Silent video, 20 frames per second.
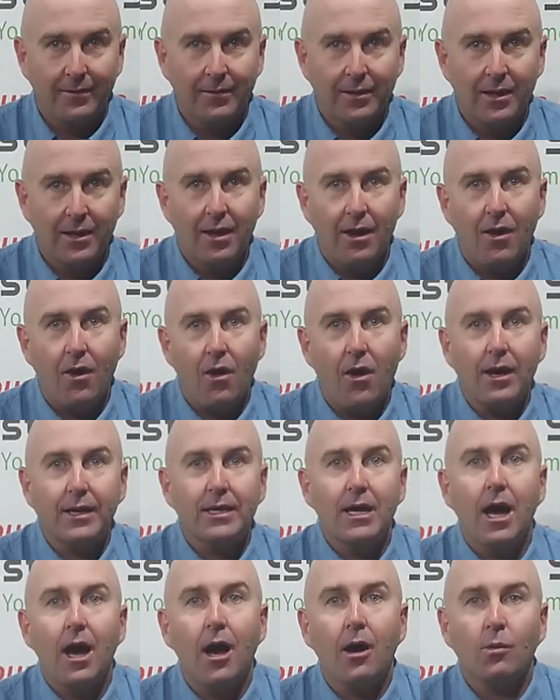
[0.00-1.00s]
I
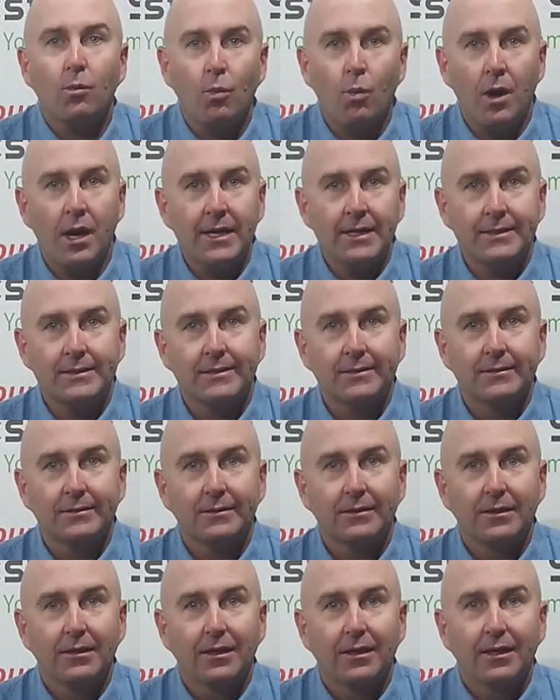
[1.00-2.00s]
can't wait.
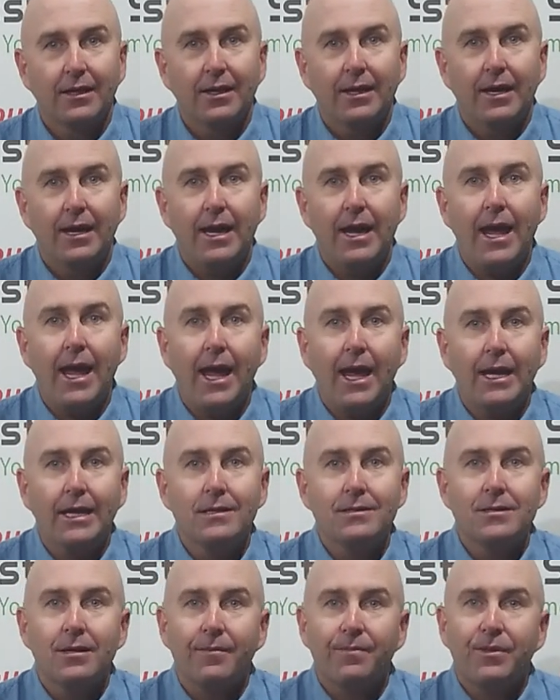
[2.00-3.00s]
And
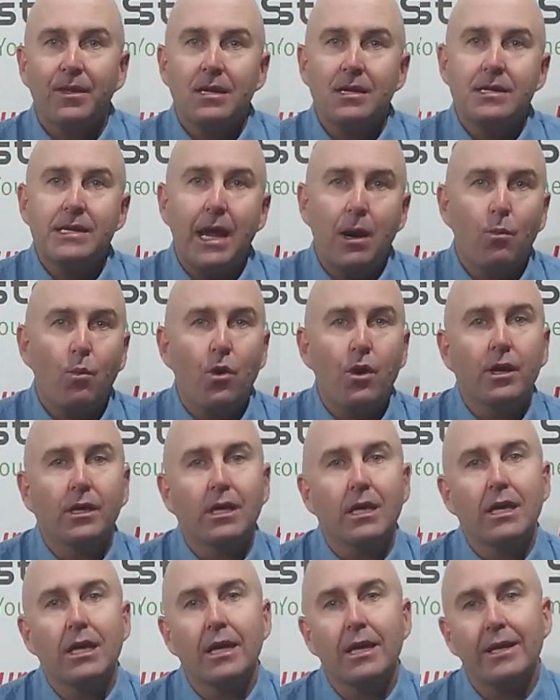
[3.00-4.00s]
the networking
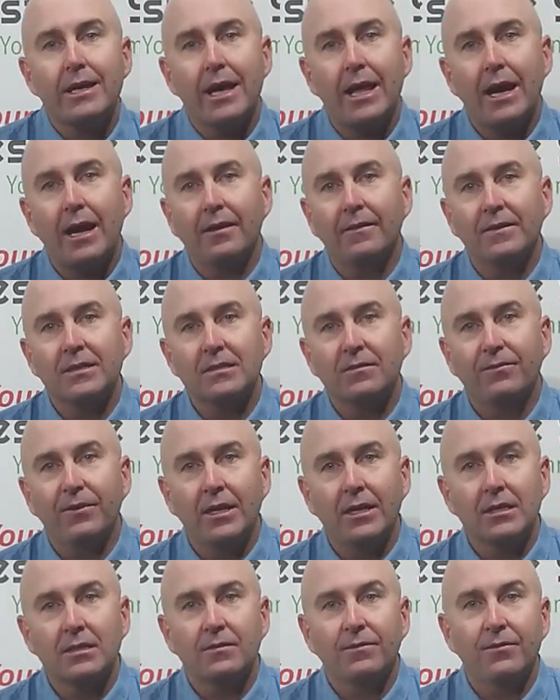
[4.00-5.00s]
you get out of this event
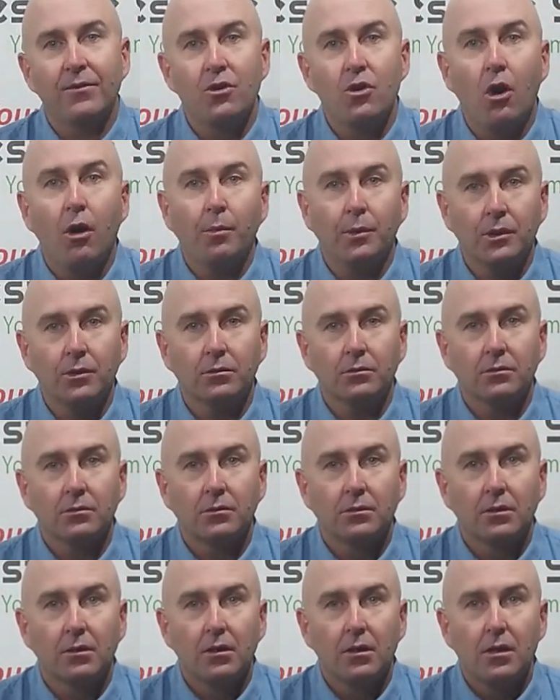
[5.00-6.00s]
is phenomenal
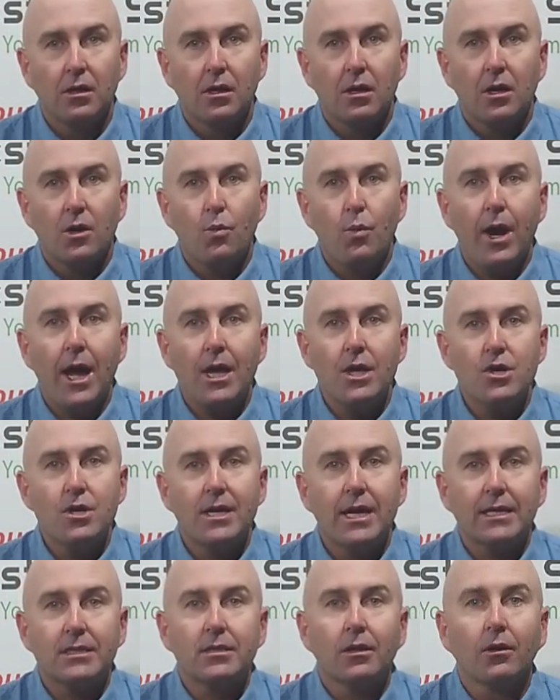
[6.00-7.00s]
where you
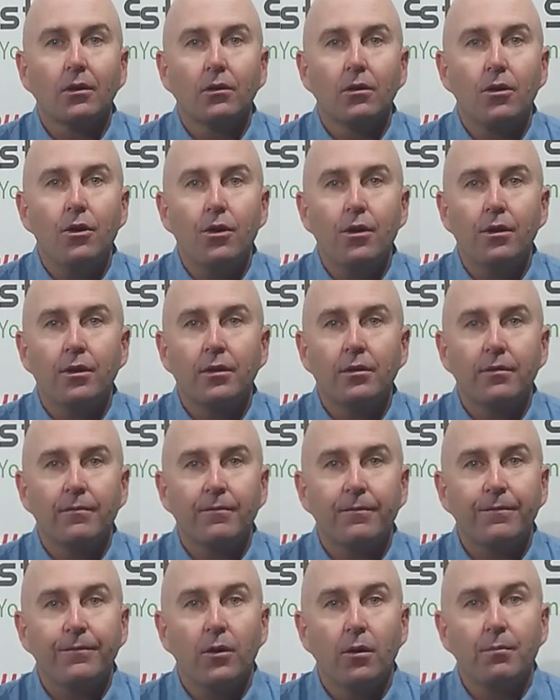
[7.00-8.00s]
get to learn
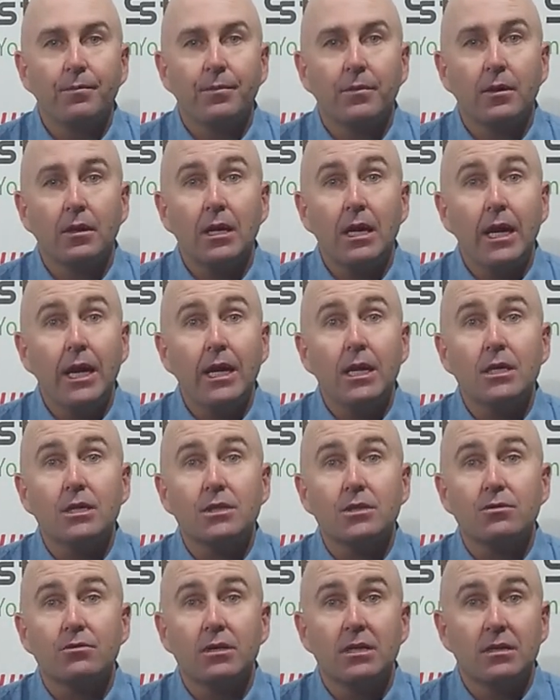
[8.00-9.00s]
from the
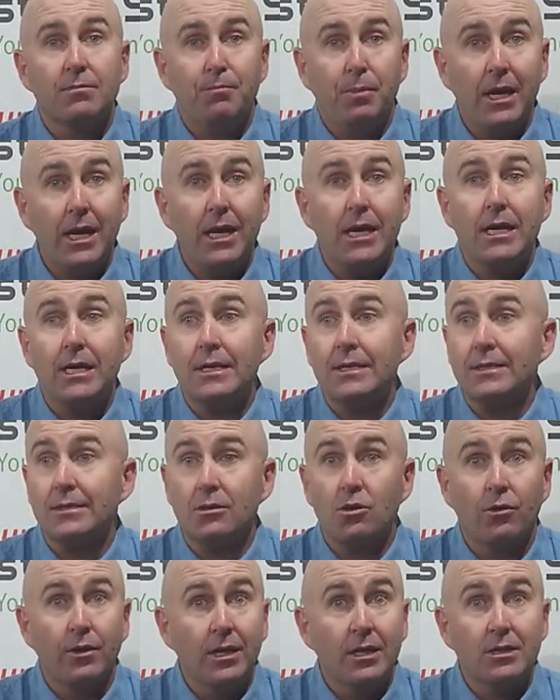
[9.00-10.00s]
industry peers,
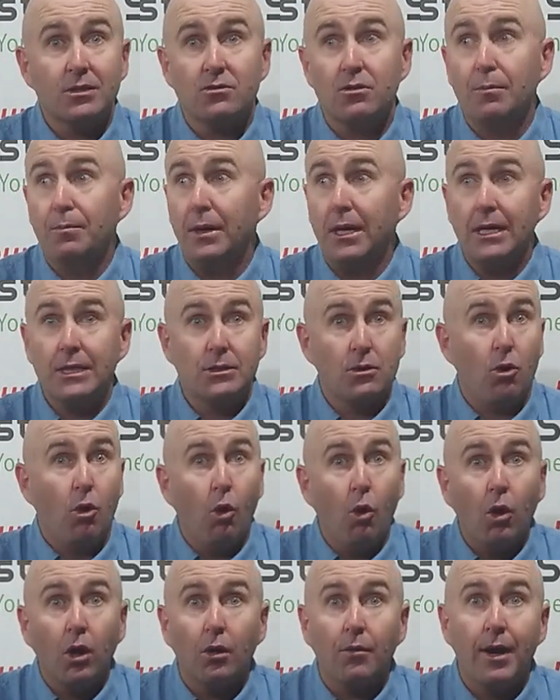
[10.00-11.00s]
your industry peers
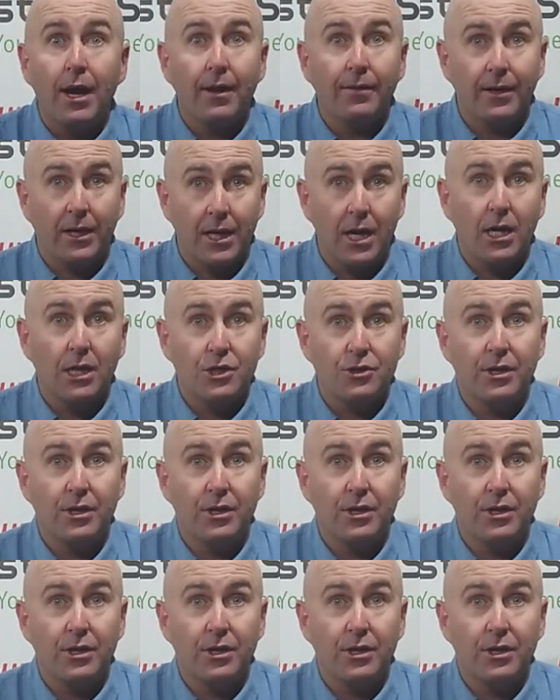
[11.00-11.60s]
all around the country,